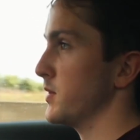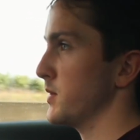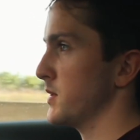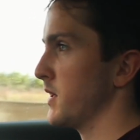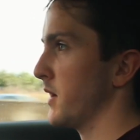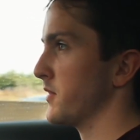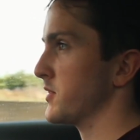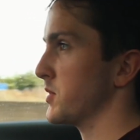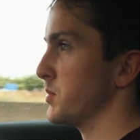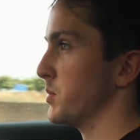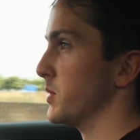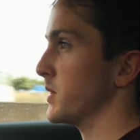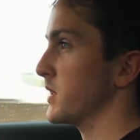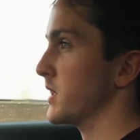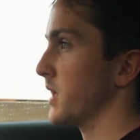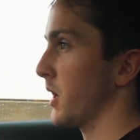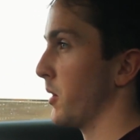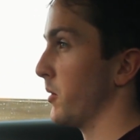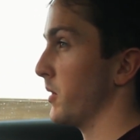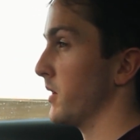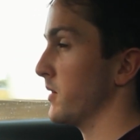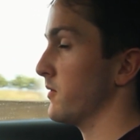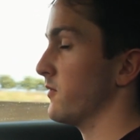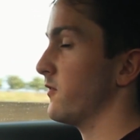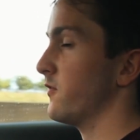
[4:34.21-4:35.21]
You'd have to be
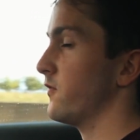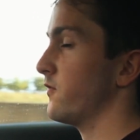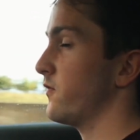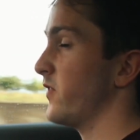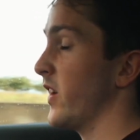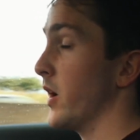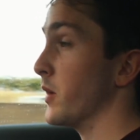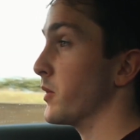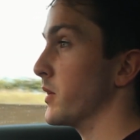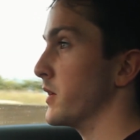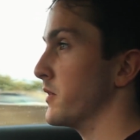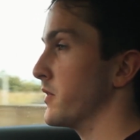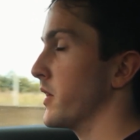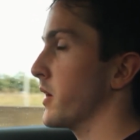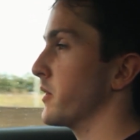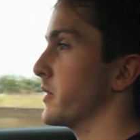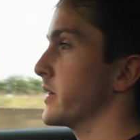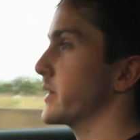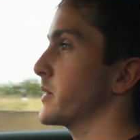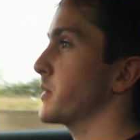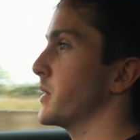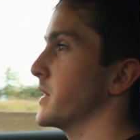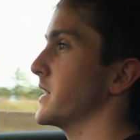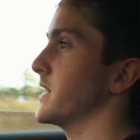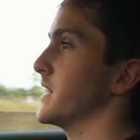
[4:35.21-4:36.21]
going very, very
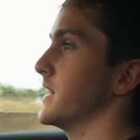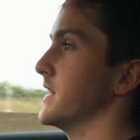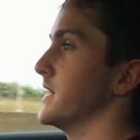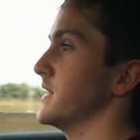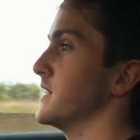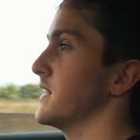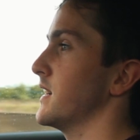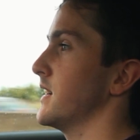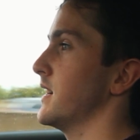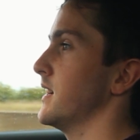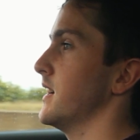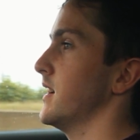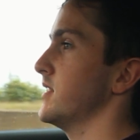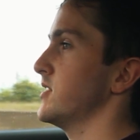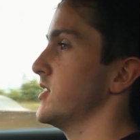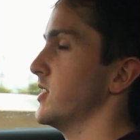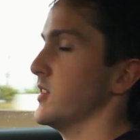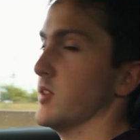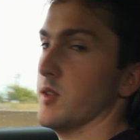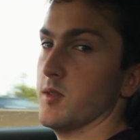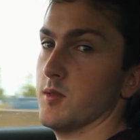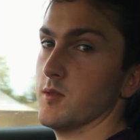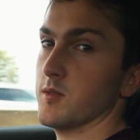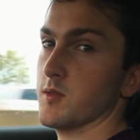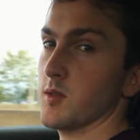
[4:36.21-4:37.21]
quickly to
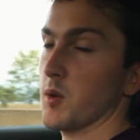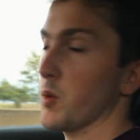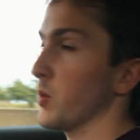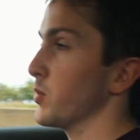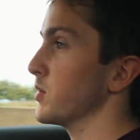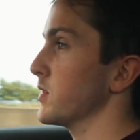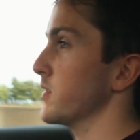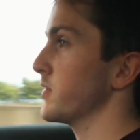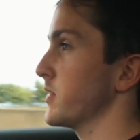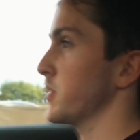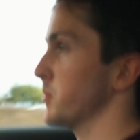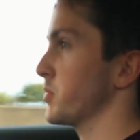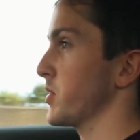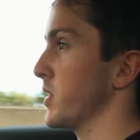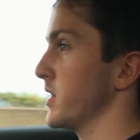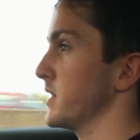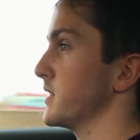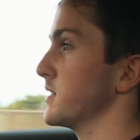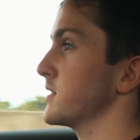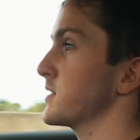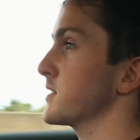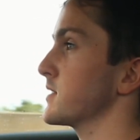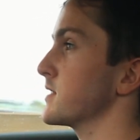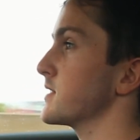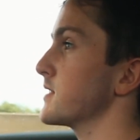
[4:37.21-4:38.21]
use all of the
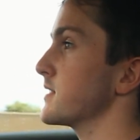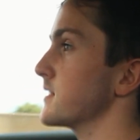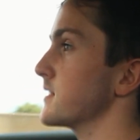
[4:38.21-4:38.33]
brakes.